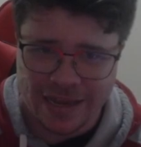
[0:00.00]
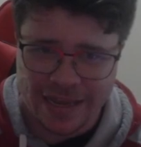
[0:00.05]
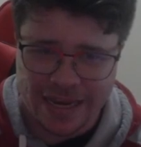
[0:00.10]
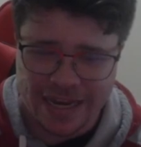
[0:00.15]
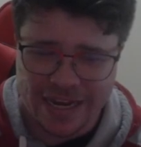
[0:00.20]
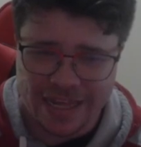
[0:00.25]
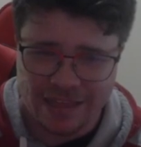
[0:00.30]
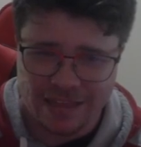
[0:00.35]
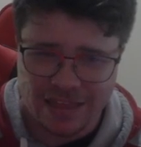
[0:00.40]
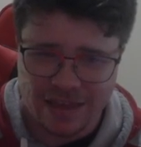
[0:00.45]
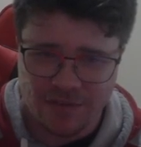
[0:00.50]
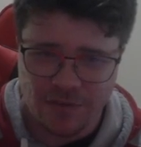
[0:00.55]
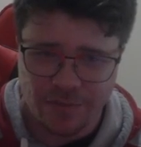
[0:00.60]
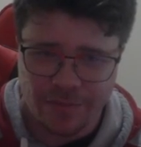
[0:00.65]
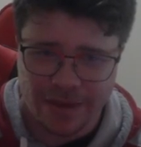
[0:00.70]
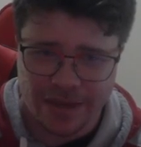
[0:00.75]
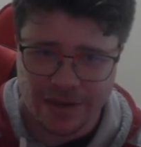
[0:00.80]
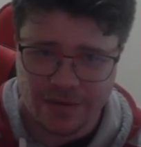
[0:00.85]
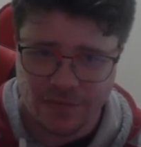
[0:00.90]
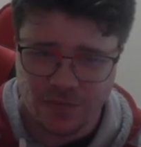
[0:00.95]
he needs to have a
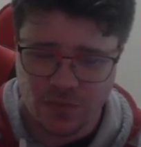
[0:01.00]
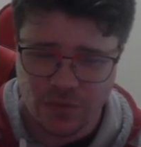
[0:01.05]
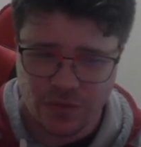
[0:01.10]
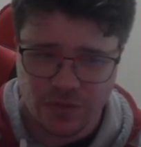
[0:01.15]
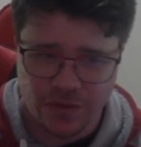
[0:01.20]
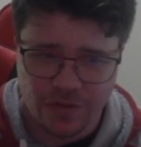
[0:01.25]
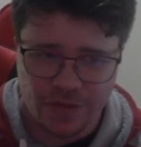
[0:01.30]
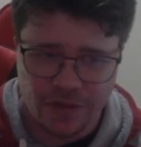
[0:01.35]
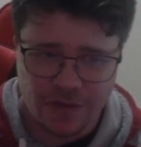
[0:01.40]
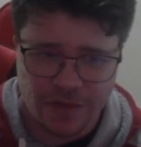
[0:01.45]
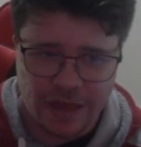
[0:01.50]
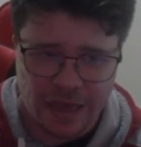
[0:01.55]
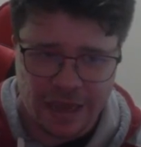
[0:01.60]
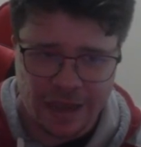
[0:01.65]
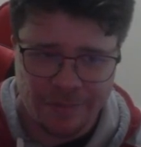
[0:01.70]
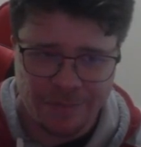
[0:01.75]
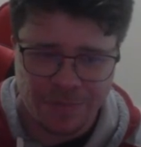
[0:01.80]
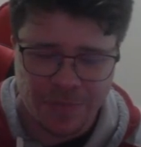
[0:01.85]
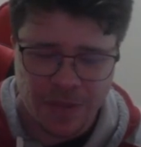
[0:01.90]
big influence on this game.